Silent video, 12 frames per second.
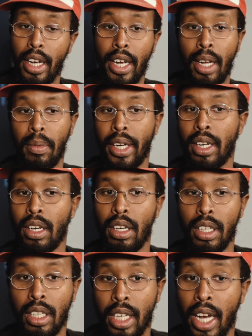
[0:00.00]
And I'm like,
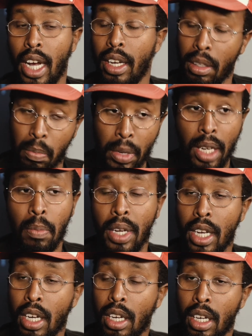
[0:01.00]
yeah,
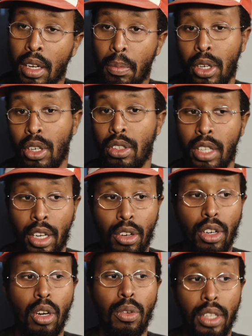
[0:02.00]
maybe. Because they
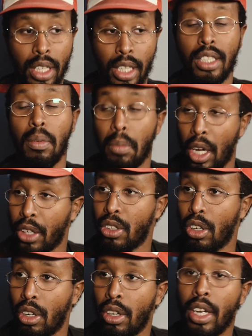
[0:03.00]
don't know, it's a
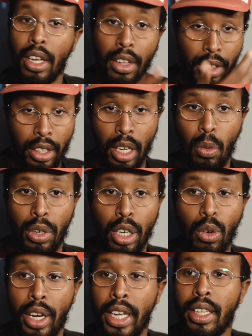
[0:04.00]
model, they want to
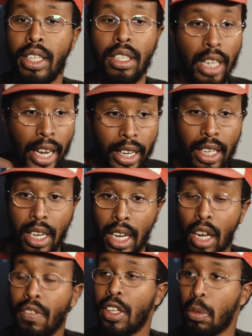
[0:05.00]
create this
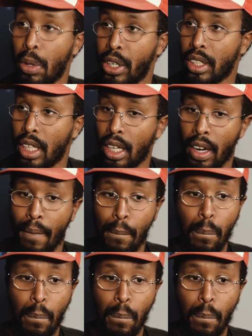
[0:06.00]
idea of this person.